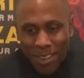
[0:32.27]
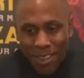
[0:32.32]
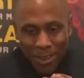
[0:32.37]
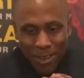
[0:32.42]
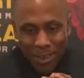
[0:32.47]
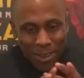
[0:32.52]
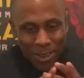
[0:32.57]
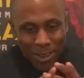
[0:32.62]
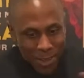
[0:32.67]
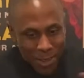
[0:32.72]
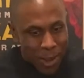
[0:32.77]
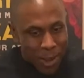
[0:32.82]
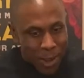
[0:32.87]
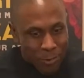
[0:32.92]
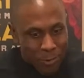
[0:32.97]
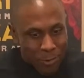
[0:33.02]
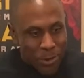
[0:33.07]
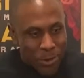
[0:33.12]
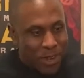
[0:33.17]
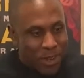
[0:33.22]
there's a
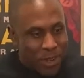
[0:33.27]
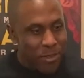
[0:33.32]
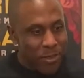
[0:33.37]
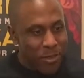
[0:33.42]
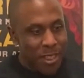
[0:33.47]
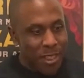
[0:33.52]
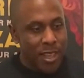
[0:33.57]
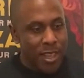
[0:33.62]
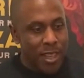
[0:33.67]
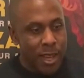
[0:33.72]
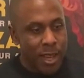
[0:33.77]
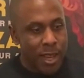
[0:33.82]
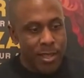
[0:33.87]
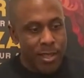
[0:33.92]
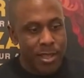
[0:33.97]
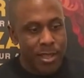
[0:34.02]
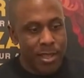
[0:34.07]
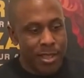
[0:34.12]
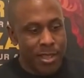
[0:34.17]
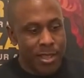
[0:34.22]
few different
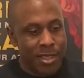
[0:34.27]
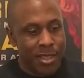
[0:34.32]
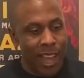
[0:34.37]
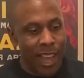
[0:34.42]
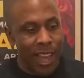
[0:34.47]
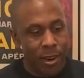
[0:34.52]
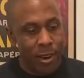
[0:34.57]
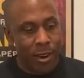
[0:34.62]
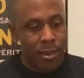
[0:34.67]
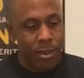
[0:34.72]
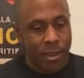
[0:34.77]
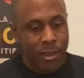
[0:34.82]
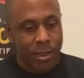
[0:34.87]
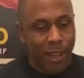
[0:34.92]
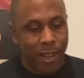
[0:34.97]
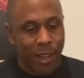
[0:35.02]
things scattered,